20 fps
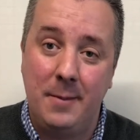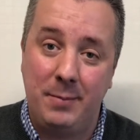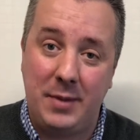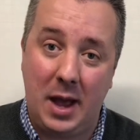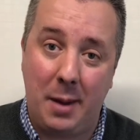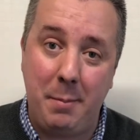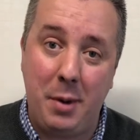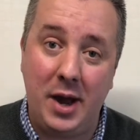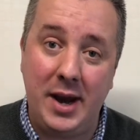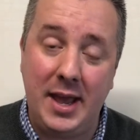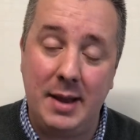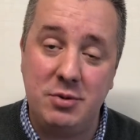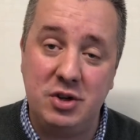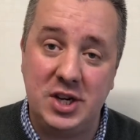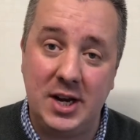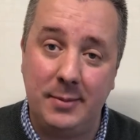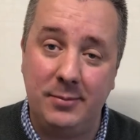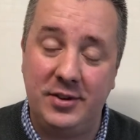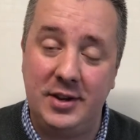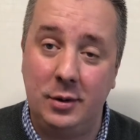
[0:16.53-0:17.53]
Now, my name's
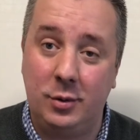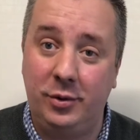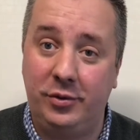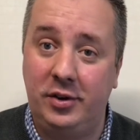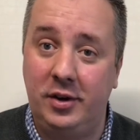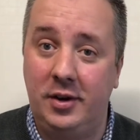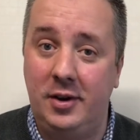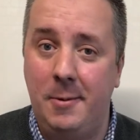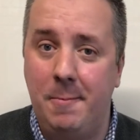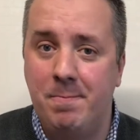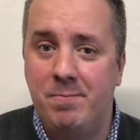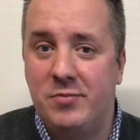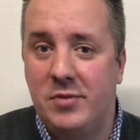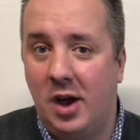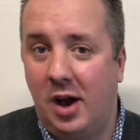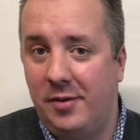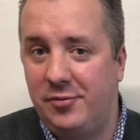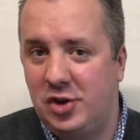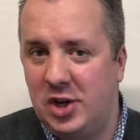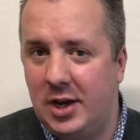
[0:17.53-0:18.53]
James Nicholson.
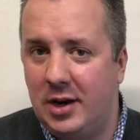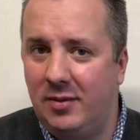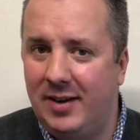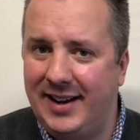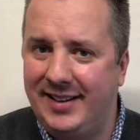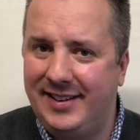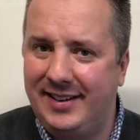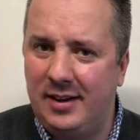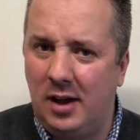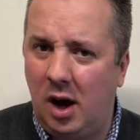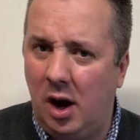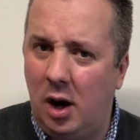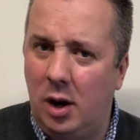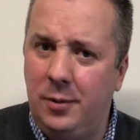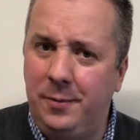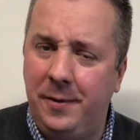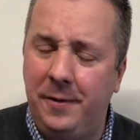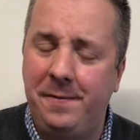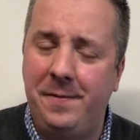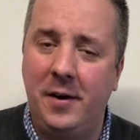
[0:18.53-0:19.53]
I've generated
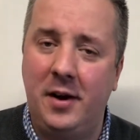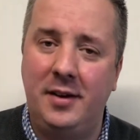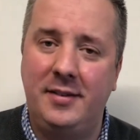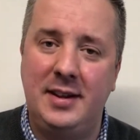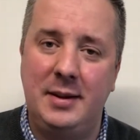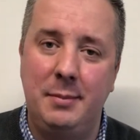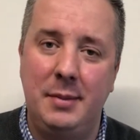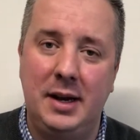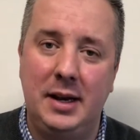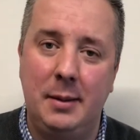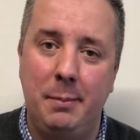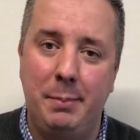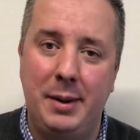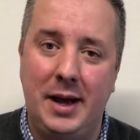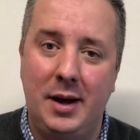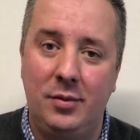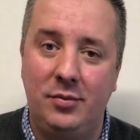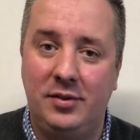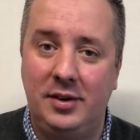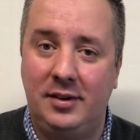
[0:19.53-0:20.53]
over 30 million
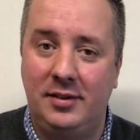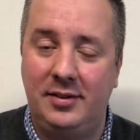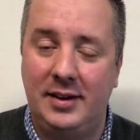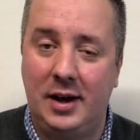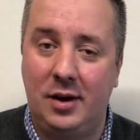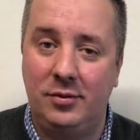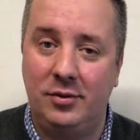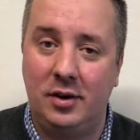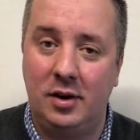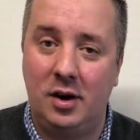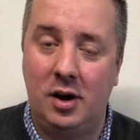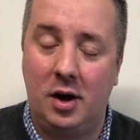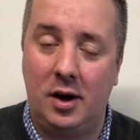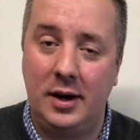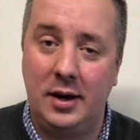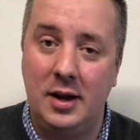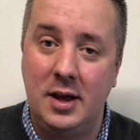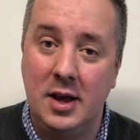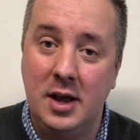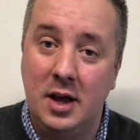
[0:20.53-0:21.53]
pounds in sales
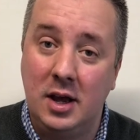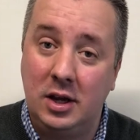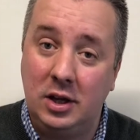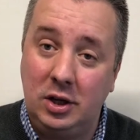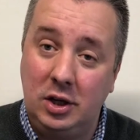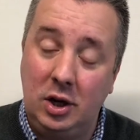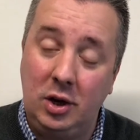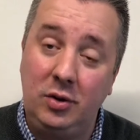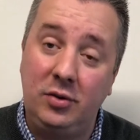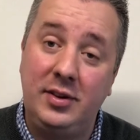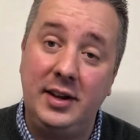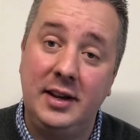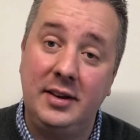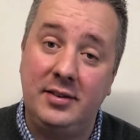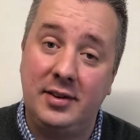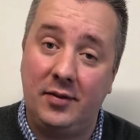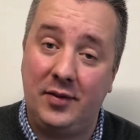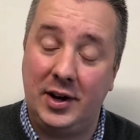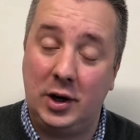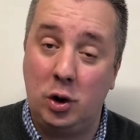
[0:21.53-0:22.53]
online using
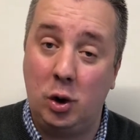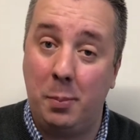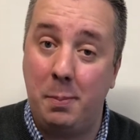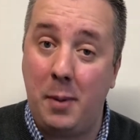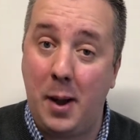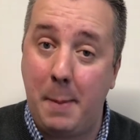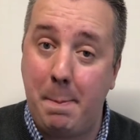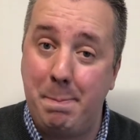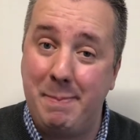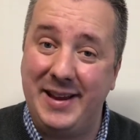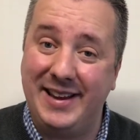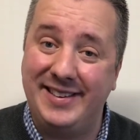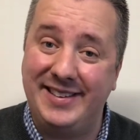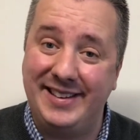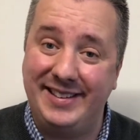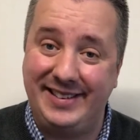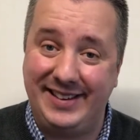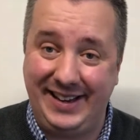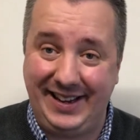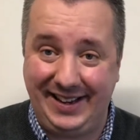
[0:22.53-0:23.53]
something called my
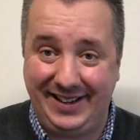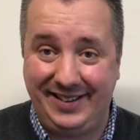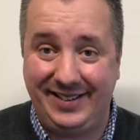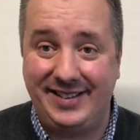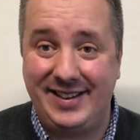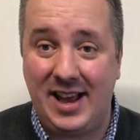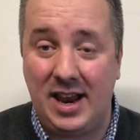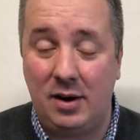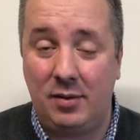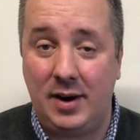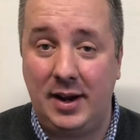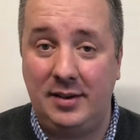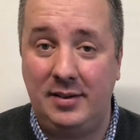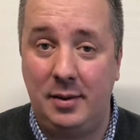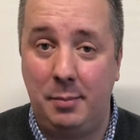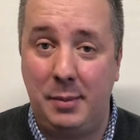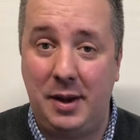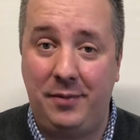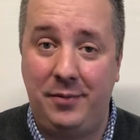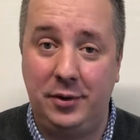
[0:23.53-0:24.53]
business
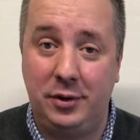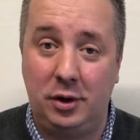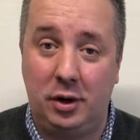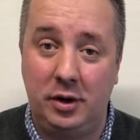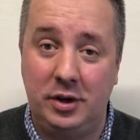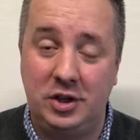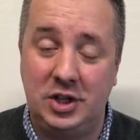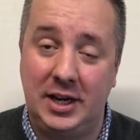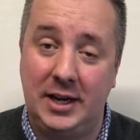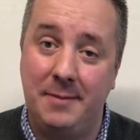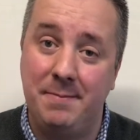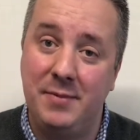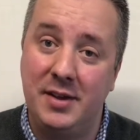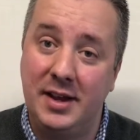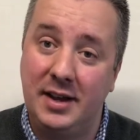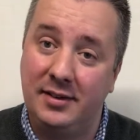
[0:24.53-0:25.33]
accelerator methodology.